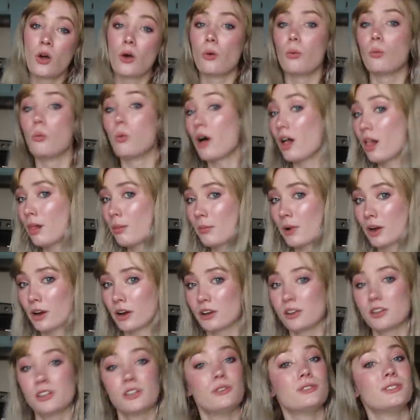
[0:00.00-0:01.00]

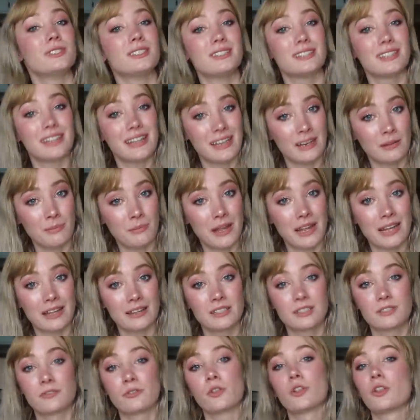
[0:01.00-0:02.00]
Walmart uses
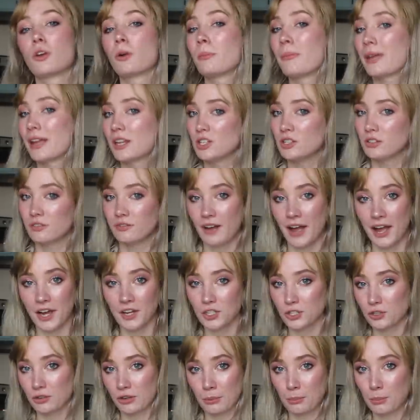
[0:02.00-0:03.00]
inmates for their
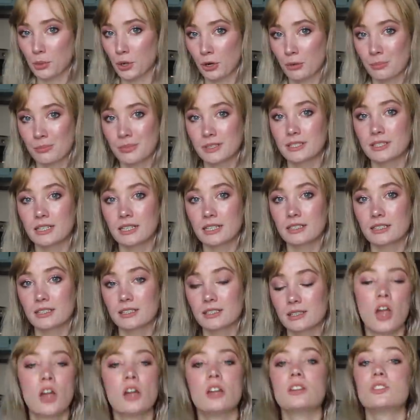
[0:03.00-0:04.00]
manufacturing
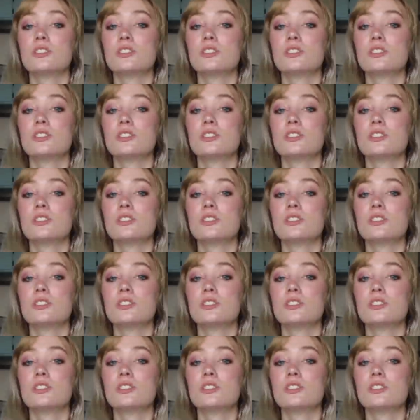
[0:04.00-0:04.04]
purposes.